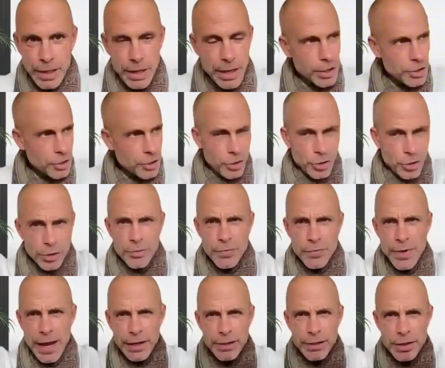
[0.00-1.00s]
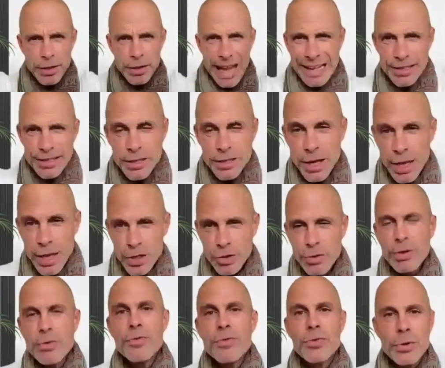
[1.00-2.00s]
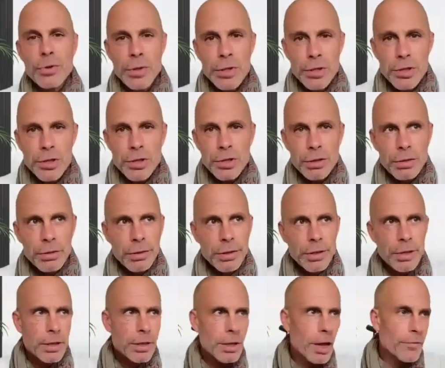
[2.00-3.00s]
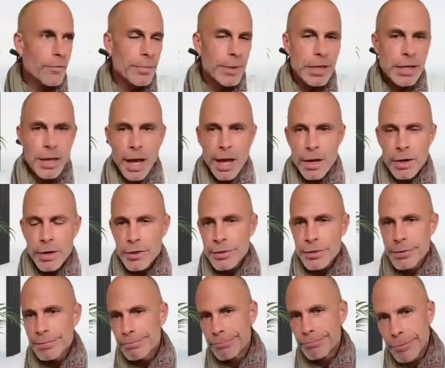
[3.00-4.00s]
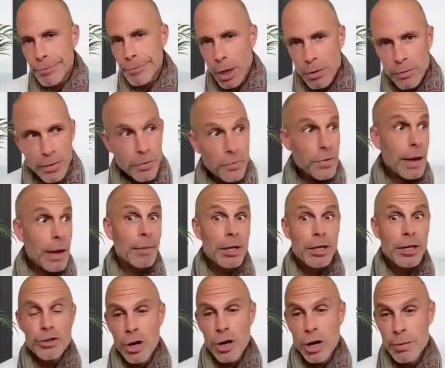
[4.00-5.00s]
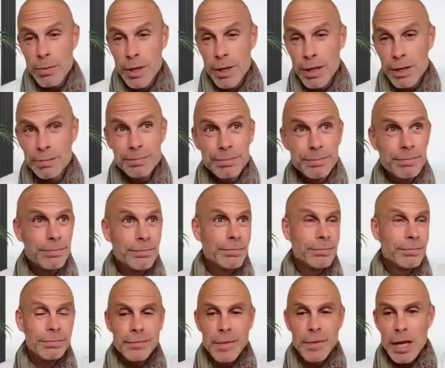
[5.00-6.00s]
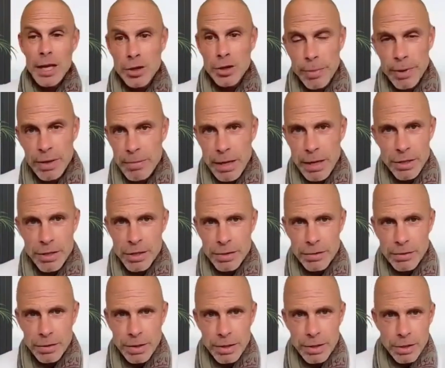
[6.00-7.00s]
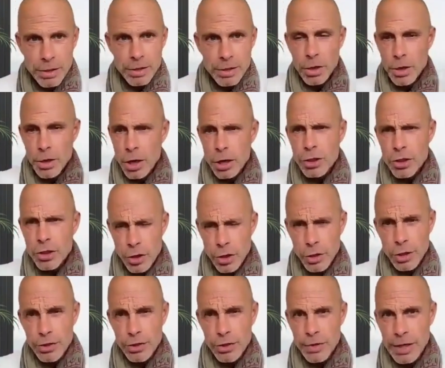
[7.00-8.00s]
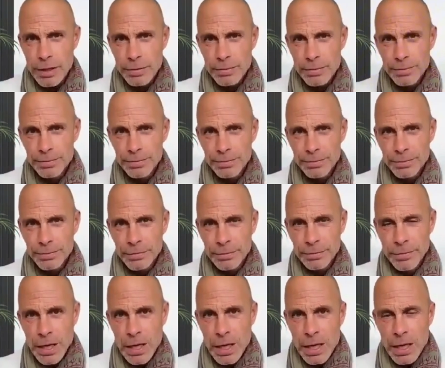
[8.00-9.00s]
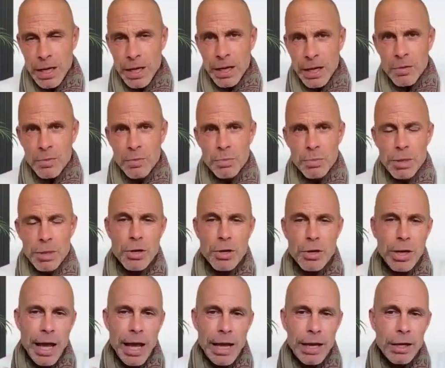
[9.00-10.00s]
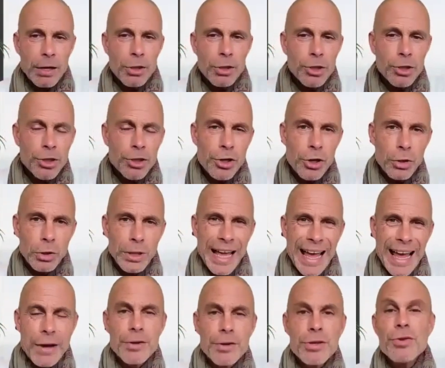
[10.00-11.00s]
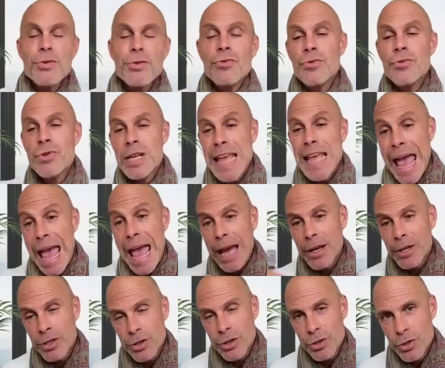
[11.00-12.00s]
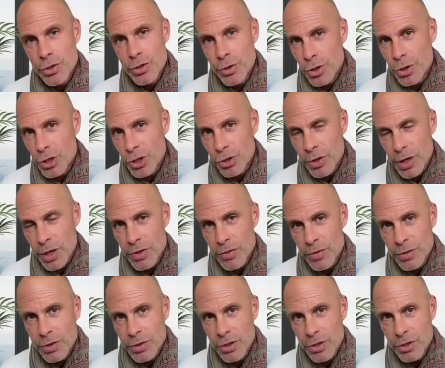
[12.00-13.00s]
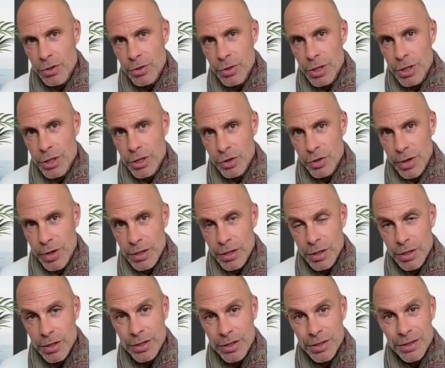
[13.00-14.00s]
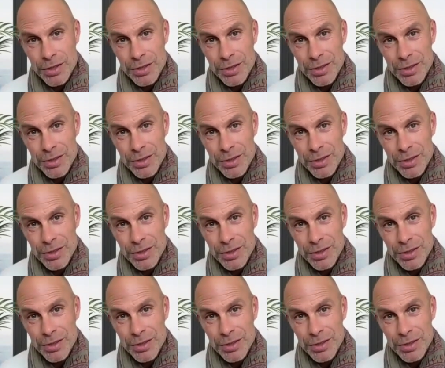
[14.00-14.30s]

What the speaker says: Okay. External factors outside your influence. Government chaos, COVID, family drama, economic mess. You can't control it, right? True. But you can control how you react to the stress, to these stresses.